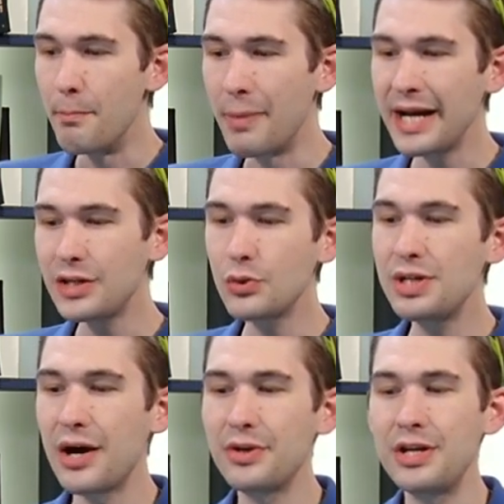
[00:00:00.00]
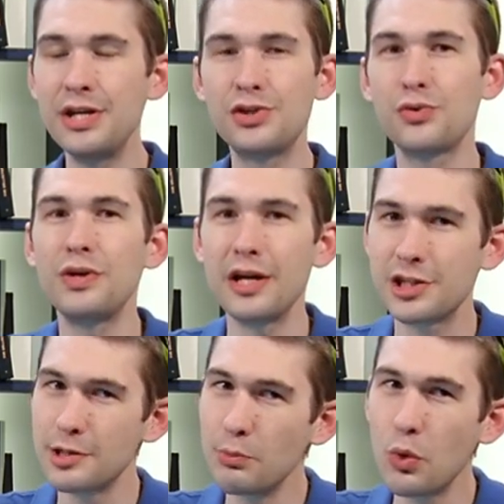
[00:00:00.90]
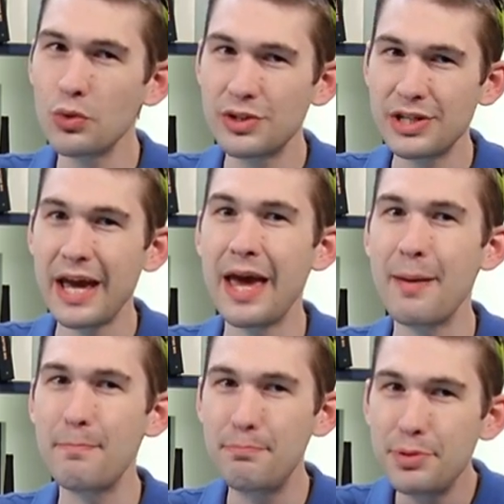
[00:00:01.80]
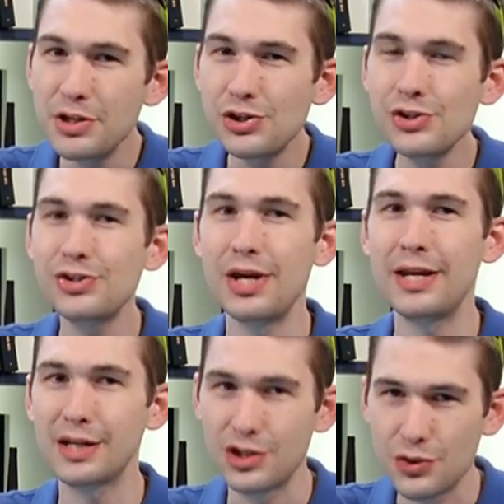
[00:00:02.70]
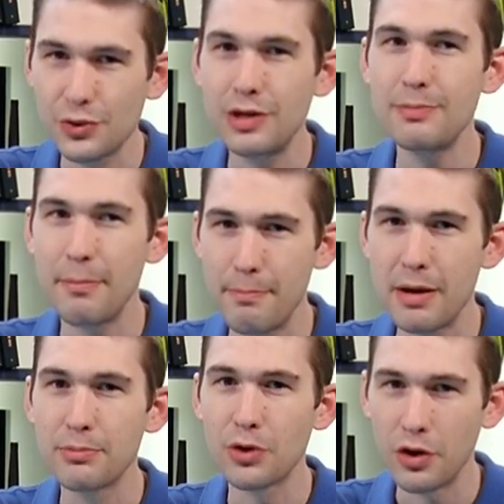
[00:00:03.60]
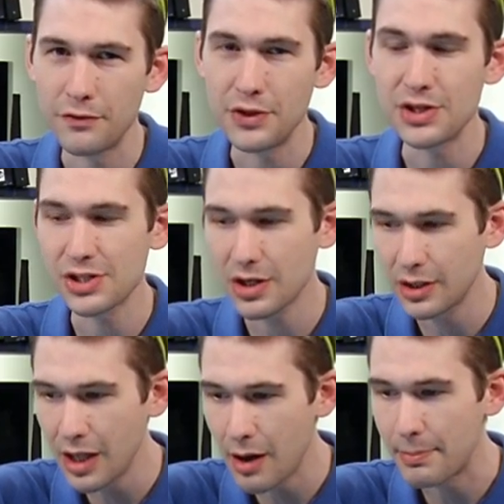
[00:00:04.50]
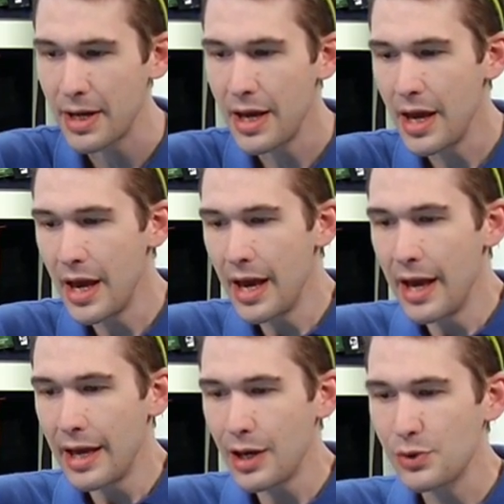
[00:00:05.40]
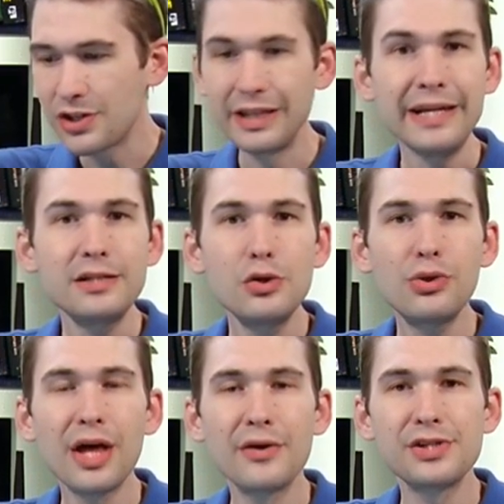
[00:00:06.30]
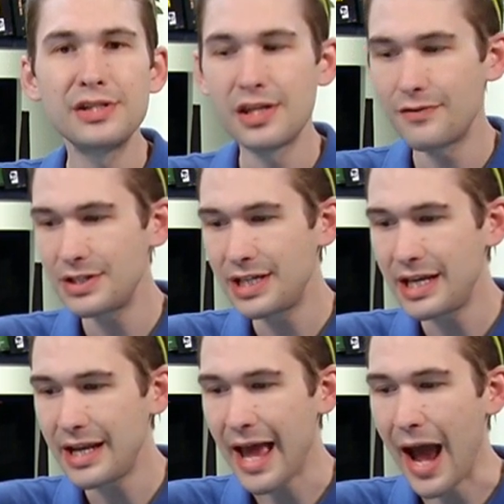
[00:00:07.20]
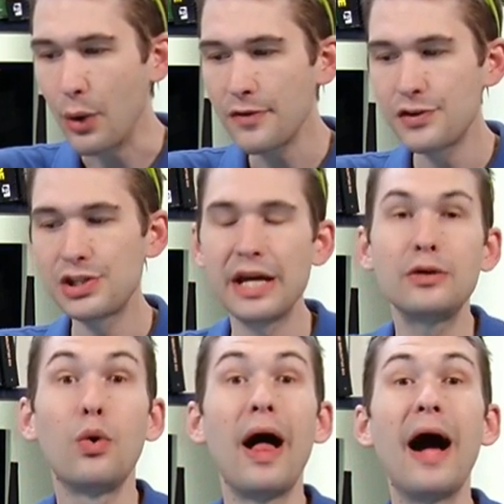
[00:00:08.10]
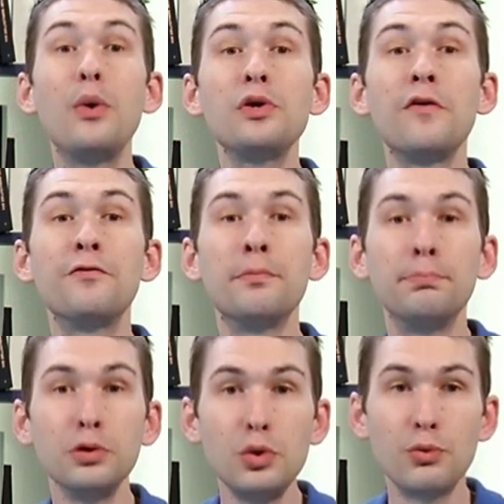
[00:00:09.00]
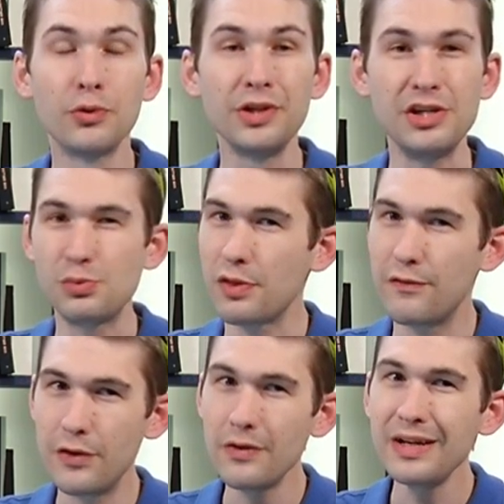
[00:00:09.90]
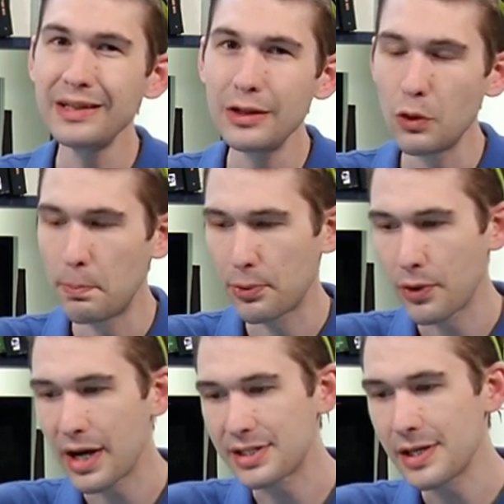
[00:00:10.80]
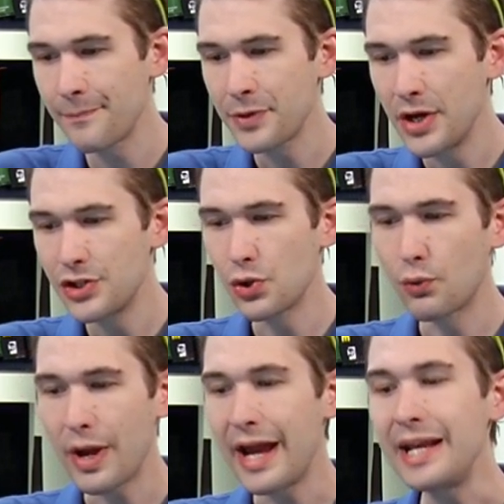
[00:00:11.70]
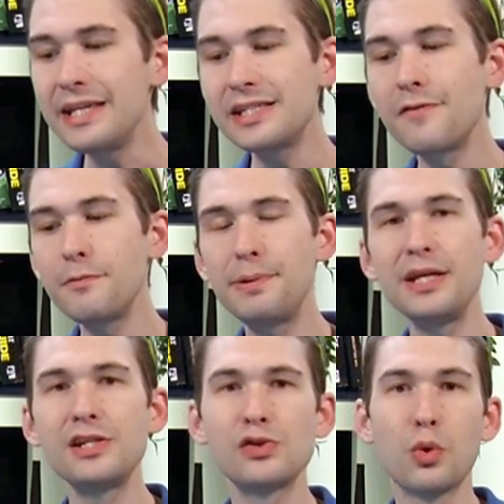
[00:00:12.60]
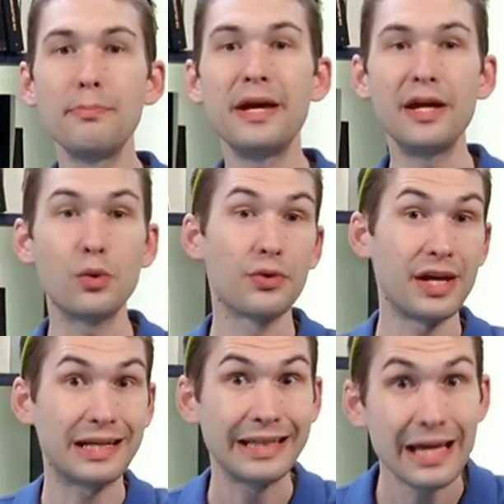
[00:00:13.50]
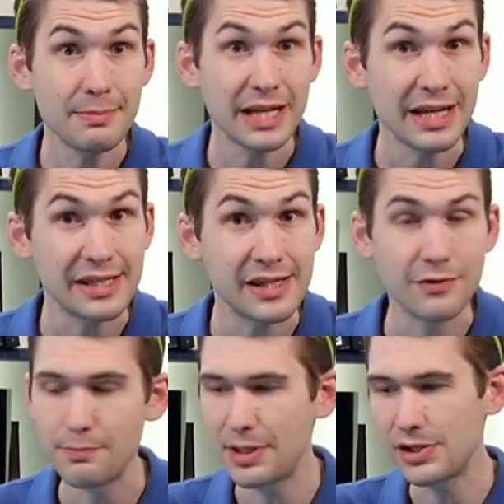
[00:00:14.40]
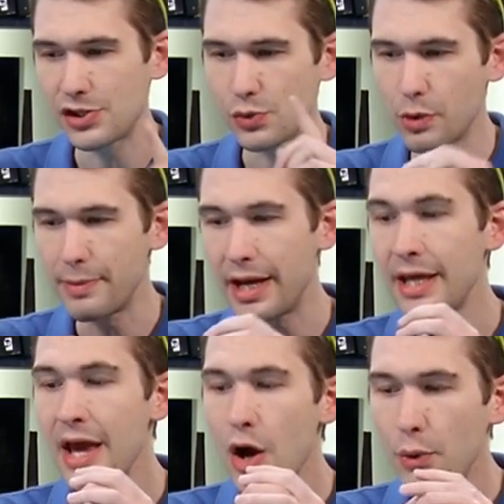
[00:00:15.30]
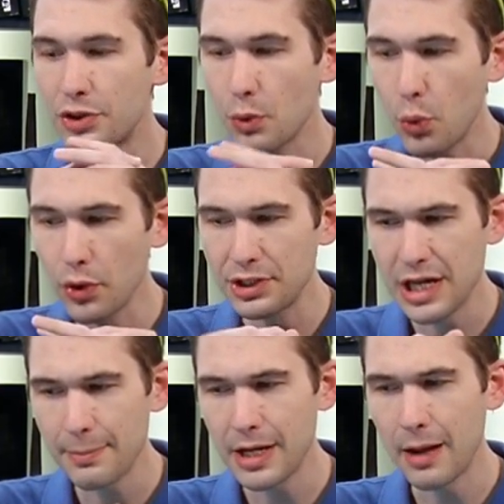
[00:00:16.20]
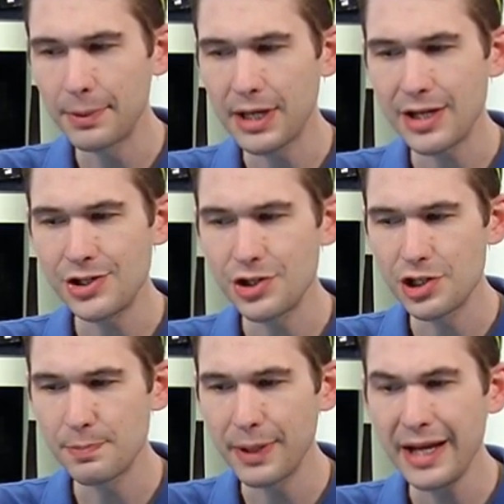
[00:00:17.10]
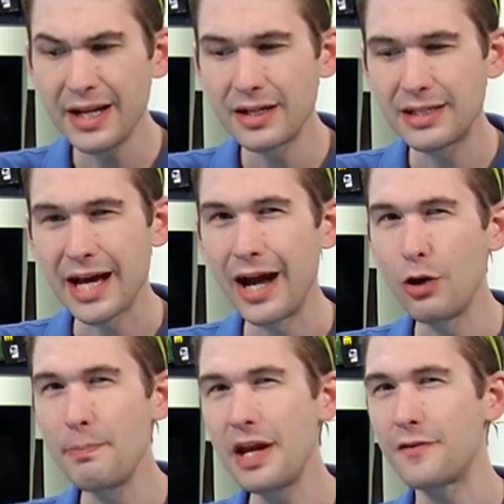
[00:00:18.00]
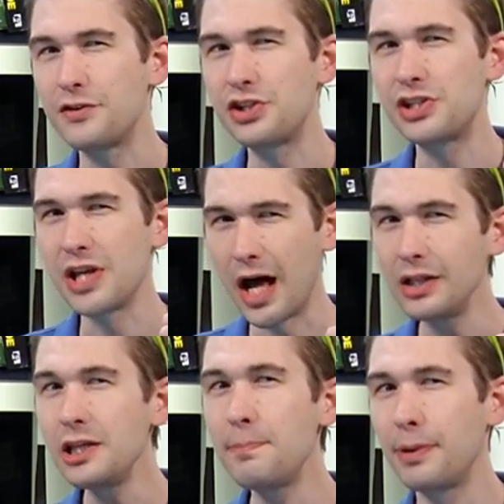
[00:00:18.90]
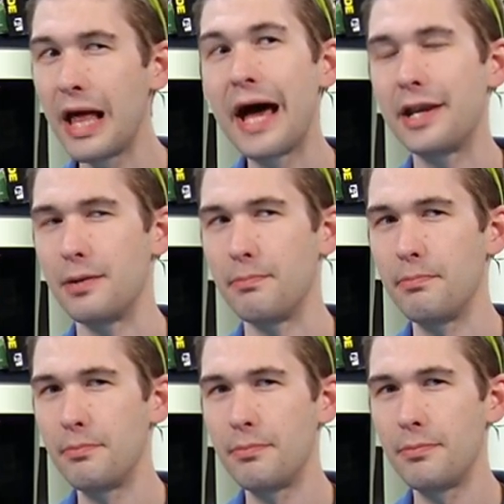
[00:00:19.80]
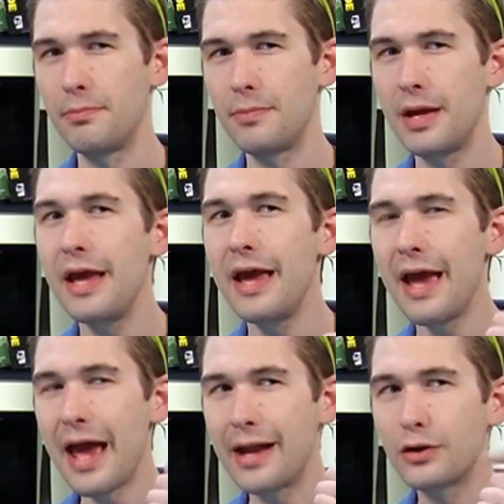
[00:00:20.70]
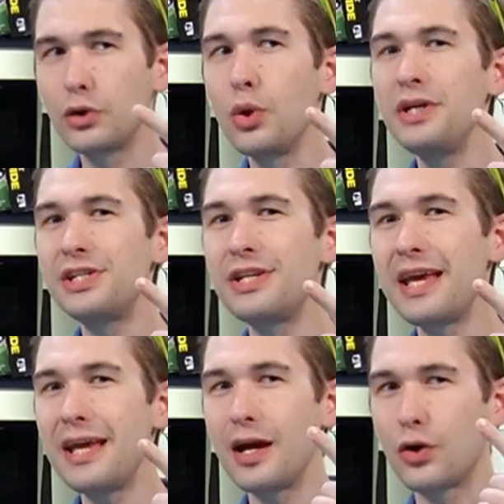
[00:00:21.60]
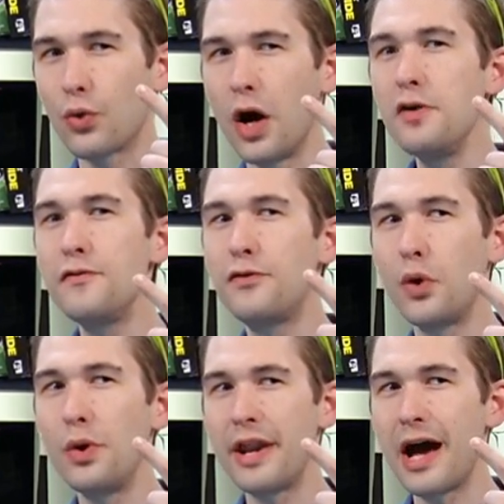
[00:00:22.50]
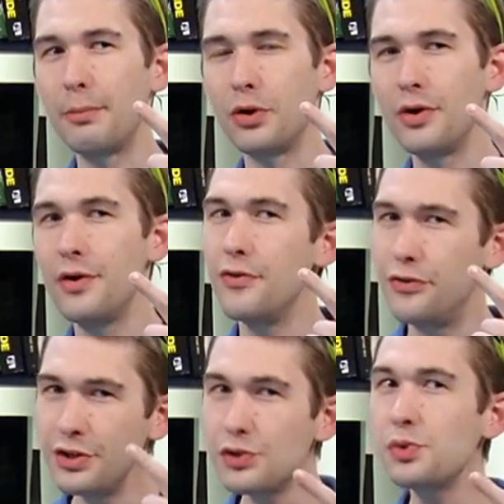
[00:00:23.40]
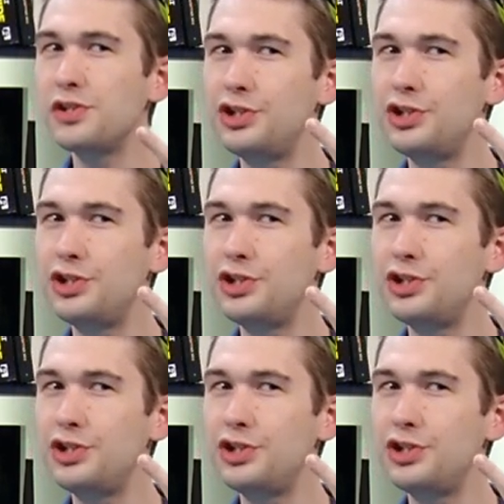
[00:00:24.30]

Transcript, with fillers: might go down in history as the most ambitious and extreme member of this club. It was a late 2017 out of cycle, out of the blue release with very little press. So 87 pieces were made, or they claimed 87 pieces were made, with the world time complication displayed on a dial made of solid platinum and cloisonné grand feu enamel. This was